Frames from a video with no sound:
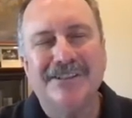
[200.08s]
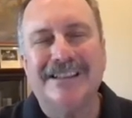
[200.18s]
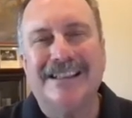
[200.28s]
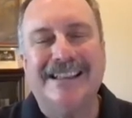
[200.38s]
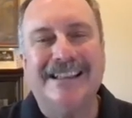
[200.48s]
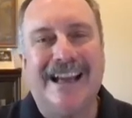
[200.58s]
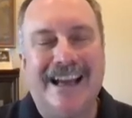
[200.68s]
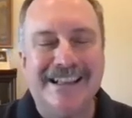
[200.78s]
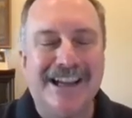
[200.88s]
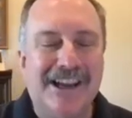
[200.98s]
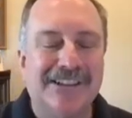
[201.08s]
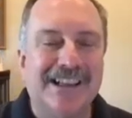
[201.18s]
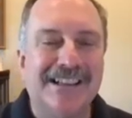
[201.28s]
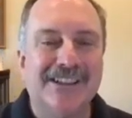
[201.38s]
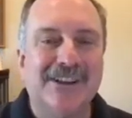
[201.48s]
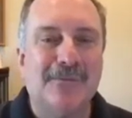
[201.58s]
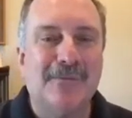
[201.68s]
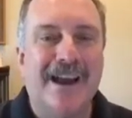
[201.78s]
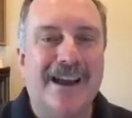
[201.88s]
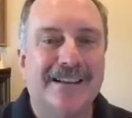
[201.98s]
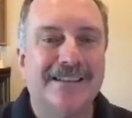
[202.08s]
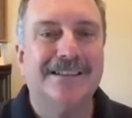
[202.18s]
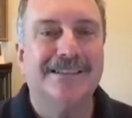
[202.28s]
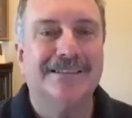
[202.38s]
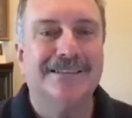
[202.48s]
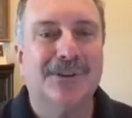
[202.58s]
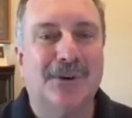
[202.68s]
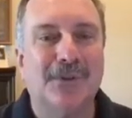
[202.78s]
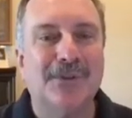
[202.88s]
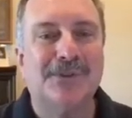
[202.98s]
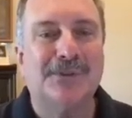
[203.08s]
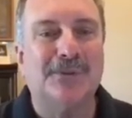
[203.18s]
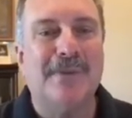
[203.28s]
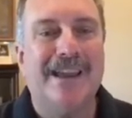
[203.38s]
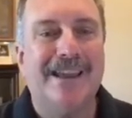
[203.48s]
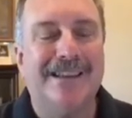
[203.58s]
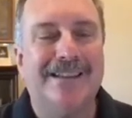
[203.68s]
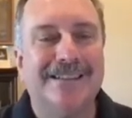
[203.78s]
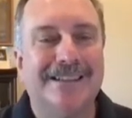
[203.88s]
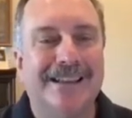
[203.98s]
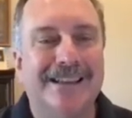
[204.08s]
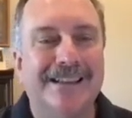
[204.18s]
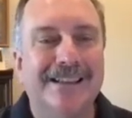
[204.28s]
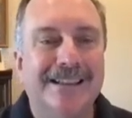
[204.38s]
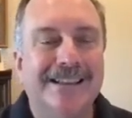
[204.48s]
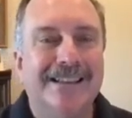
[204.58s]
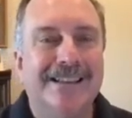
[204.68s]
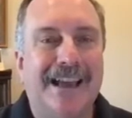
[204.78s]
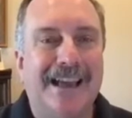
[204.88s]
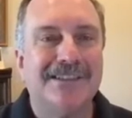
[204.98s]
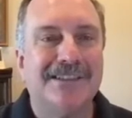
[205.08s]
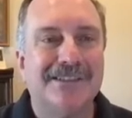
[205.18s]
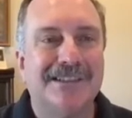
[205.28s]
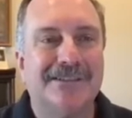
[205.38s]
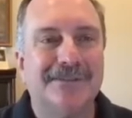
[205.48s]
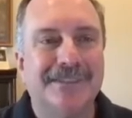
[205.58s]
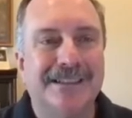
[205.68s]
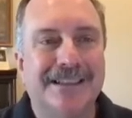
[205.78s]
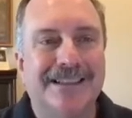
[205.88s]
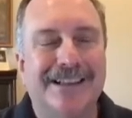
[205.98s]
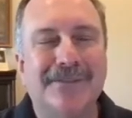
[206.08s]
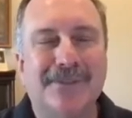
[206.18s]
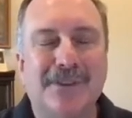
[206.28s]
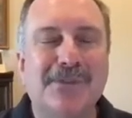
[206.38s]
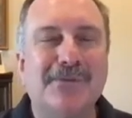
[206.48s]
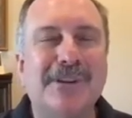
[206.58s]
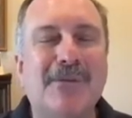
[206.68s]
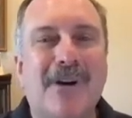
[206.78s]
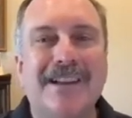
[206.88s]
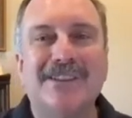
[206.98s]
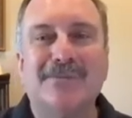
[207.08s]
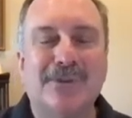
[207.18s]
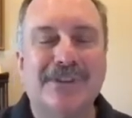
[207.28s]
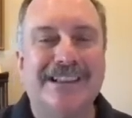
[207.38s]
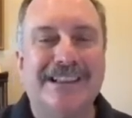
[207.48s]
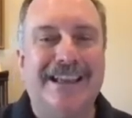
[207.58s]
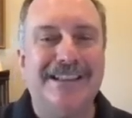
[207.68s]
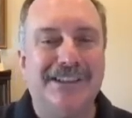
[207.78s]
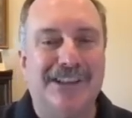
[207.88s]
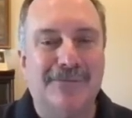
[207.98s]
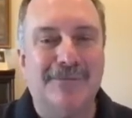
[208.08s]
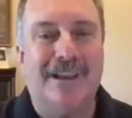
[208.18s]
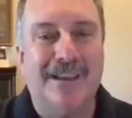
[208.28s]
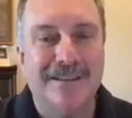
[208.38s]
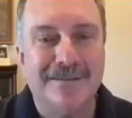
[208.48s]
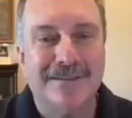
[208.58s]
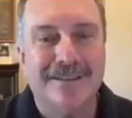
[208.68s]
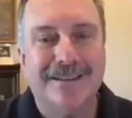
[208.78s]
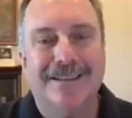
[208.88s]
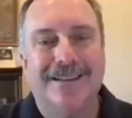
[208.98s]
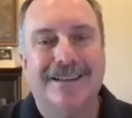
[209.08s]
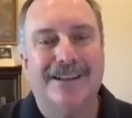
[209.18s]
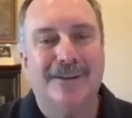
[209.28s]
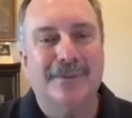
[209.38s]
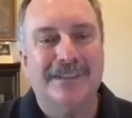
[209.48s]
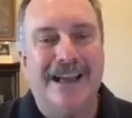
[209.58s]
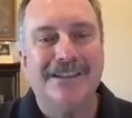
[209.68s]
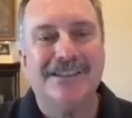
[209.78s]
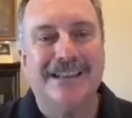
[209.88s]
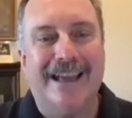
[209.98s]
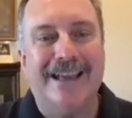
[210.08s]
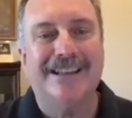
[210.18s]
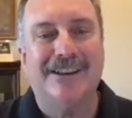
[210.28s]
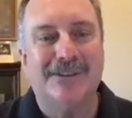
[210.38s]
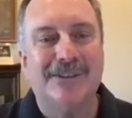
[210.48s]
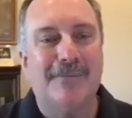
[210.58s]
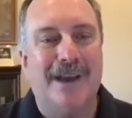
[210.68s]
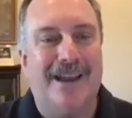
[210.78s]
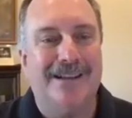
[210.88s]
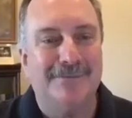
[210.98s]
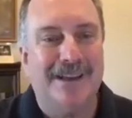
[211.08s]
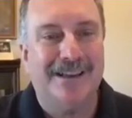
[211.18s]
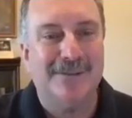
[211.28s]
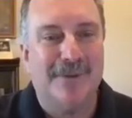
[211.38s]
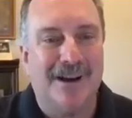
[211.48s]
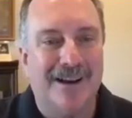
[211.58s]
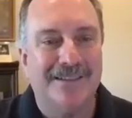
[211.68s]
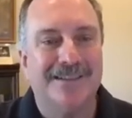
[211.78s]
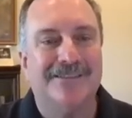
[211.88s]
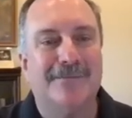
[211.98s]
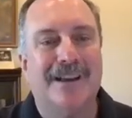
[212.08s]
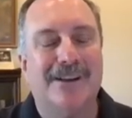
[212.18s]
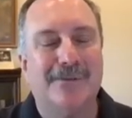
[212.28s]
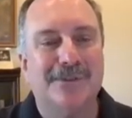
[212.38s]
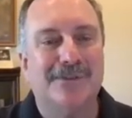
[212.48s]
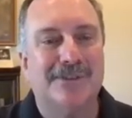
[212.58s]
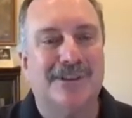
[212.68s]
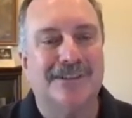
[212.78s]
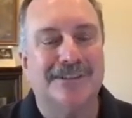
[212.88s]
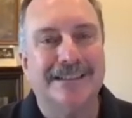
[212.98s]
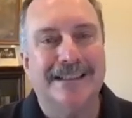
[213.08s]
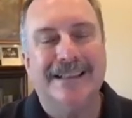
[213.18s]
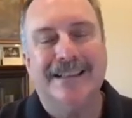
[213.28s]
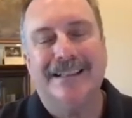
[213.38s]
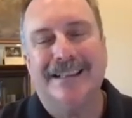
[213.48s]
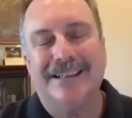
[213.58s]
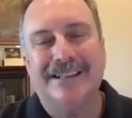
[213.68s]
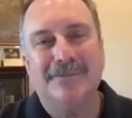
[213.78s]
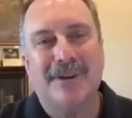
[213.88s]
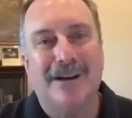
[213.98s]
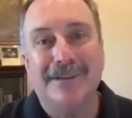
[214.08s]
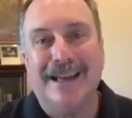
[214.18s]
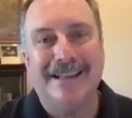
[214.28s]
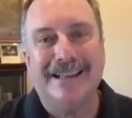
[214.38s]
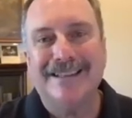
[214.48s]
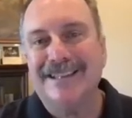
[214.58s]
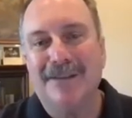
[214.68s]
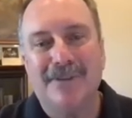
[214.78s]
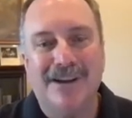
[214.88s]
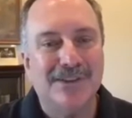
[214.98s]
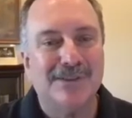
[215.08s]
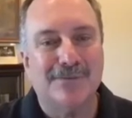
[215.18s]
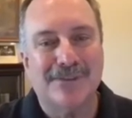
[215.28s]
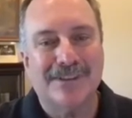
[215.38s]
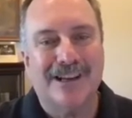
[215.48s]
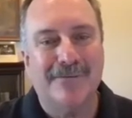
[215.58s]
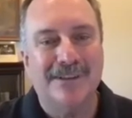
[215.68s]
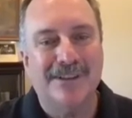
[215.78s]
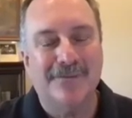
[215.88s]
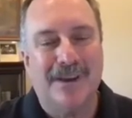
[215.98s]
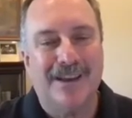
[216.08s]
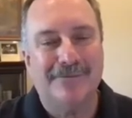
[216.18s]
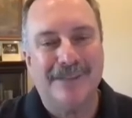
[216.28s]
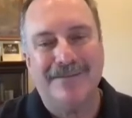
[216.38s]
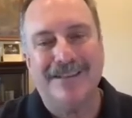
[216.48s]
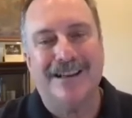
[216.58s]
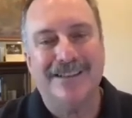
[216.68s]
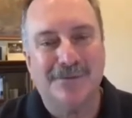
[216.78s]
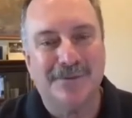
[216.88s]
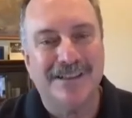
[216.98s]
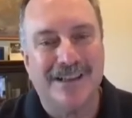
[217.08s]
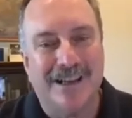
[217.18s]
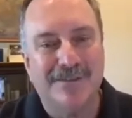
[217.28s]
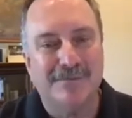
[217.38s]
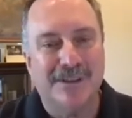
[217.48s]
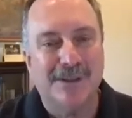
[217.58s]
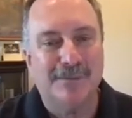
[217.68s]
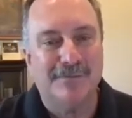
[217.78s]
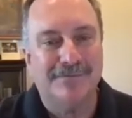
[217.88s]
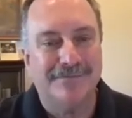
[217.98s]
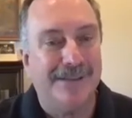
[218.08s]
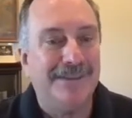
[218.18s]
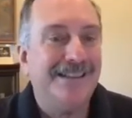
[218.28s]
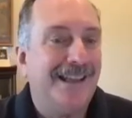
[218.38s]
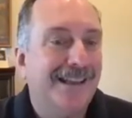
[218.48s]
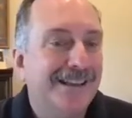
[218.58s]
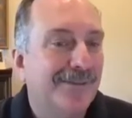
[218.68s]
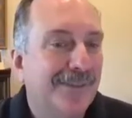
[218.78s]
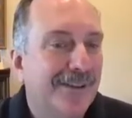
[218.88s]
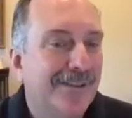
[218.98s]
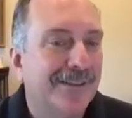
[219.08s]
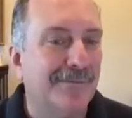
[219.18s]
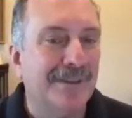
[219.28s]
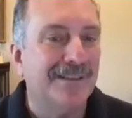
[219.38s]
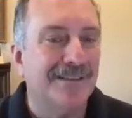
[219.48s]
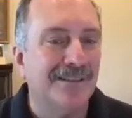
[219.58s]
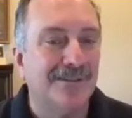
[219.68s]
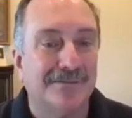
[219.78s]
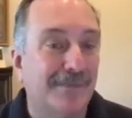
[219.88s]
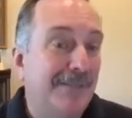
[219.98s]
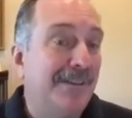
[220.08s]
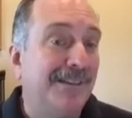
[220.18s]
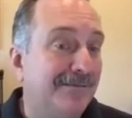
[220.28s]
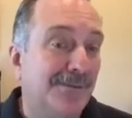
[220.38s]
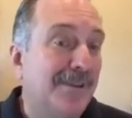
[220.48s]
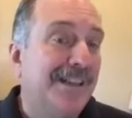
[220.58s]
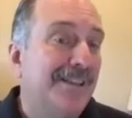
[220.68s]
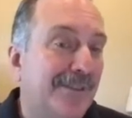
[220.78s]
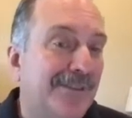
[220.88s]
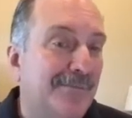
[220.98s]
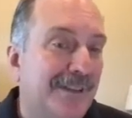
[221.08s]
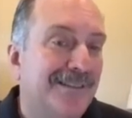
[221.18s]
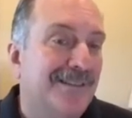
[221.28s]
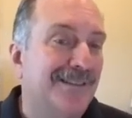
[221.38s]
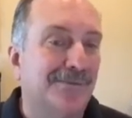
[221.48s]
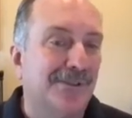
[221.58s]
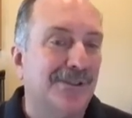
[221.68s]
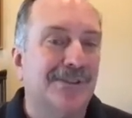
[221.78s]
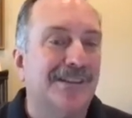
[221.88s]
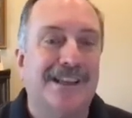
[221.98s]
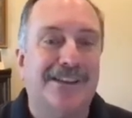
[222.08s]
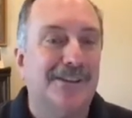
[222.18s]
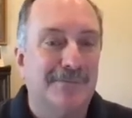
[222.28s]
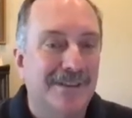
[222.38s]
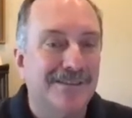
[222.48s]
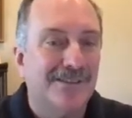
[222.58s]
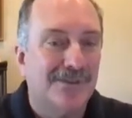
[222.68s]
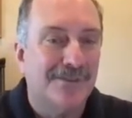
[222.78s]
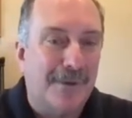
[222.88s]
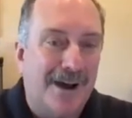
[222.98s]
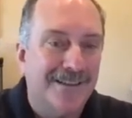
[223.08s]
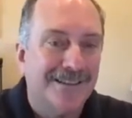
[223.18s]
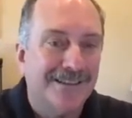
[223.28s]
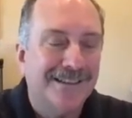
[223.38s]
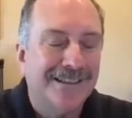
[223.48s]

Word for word: And, and I kind of like to go back to, to old school banking and you know, ask yourself, you know, if, if you rewind to pre ATM days, uh, when you actually had to go in the bank to make a deposit or make a withdrawal, you know, you probably had that same customer coming to the bank, maybe not 20 times a month, but maybe 10 if they're in a business, or maybe 20 if they're in a business and we're doing a daily business deposit.